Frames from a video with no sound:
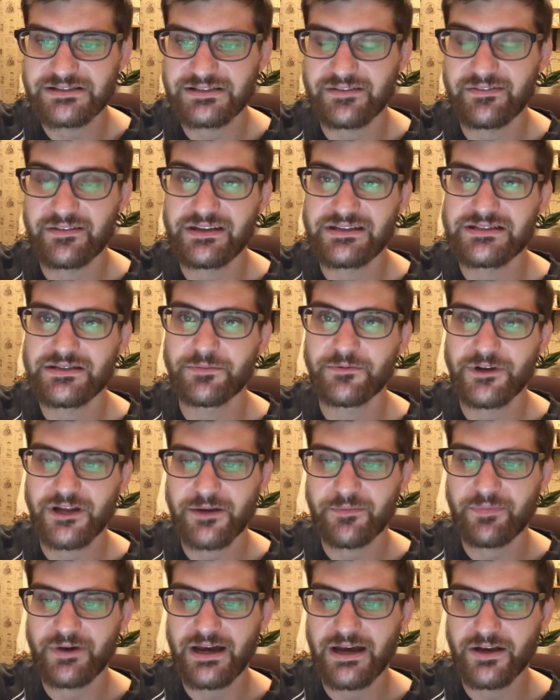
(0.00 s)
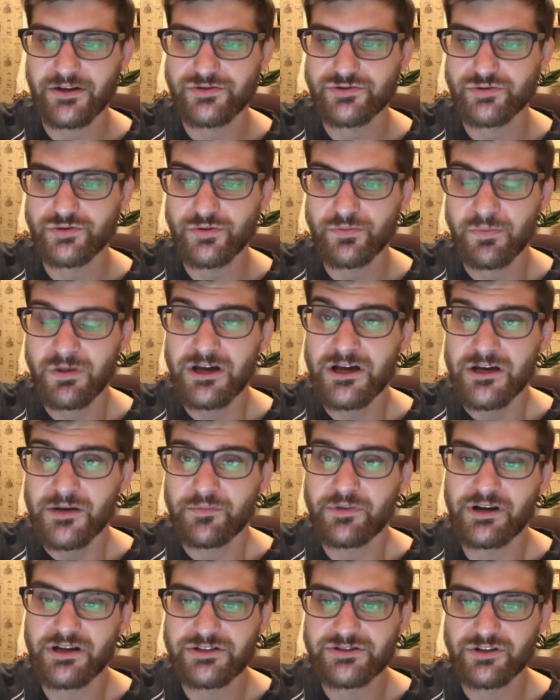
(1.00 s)
and then he's able to get back control,
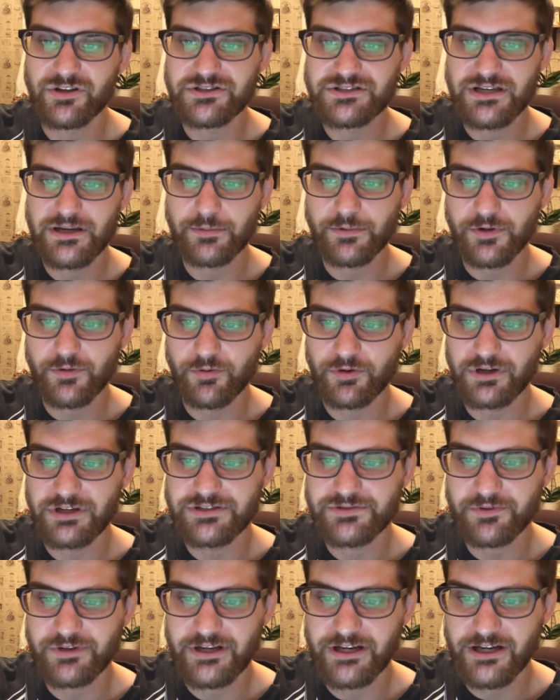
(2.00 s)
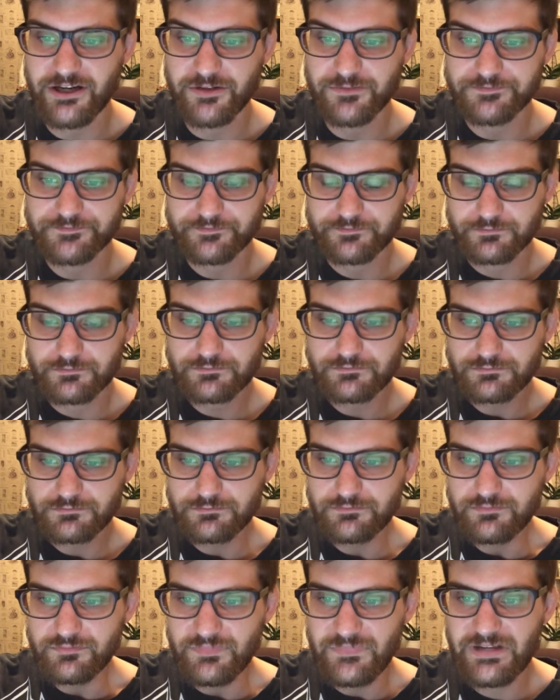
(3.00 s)
but Sean's able to work his way out.
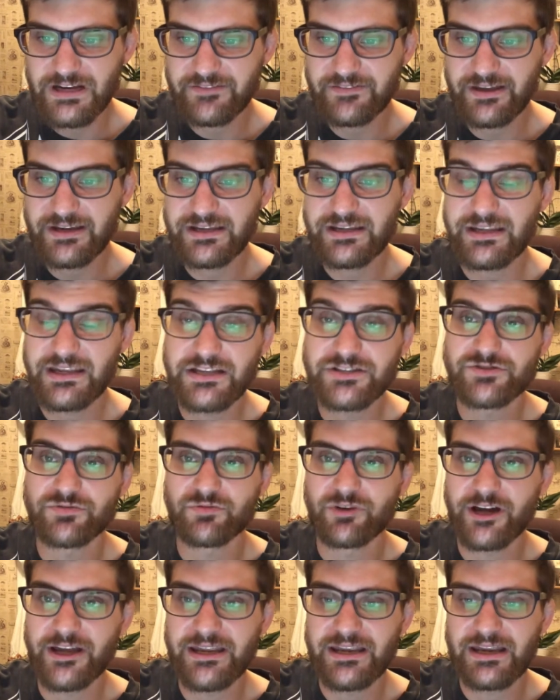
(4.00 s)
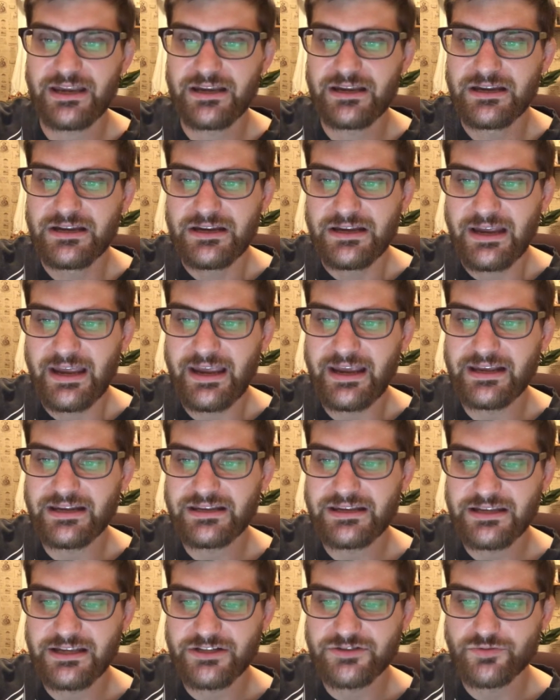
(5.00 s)
And then he eats a right, and
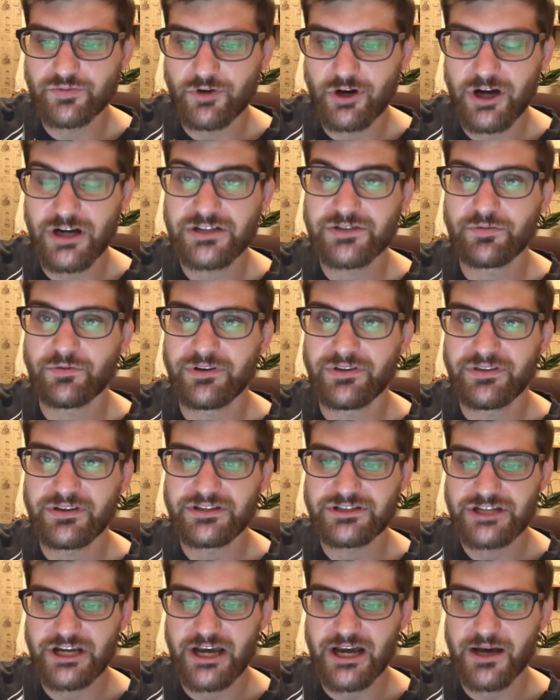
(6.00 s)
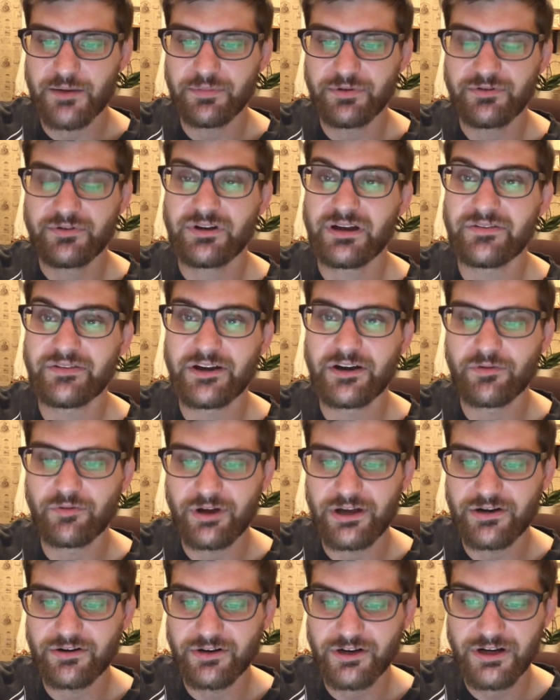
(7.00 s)
he gets rocked with a jab and then a
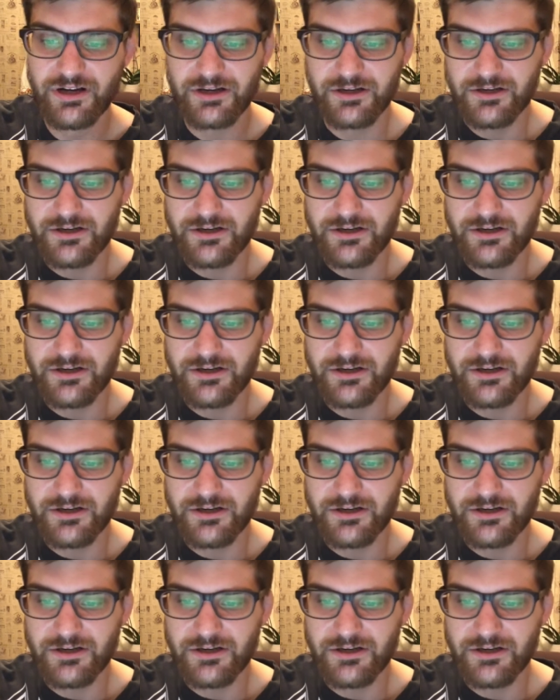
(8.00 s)
right hook,